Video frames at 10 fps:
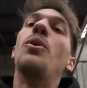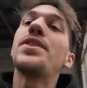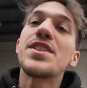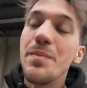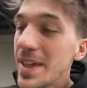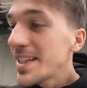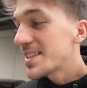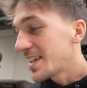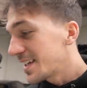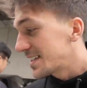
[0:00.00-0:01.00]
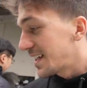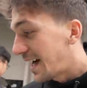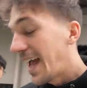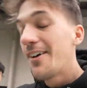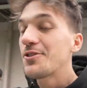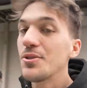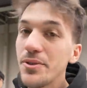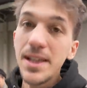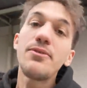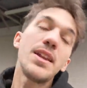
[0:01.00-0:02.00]
what this means is I have to
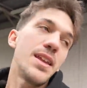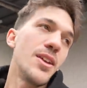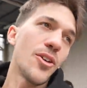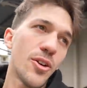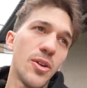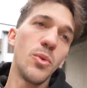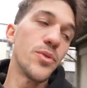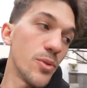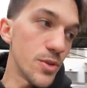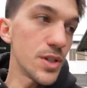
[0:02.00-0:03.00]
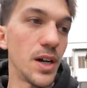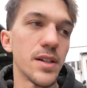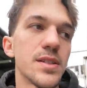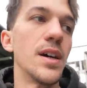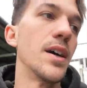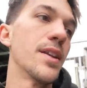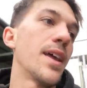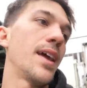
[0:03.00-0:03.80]
leave it here with Uchinaga-san,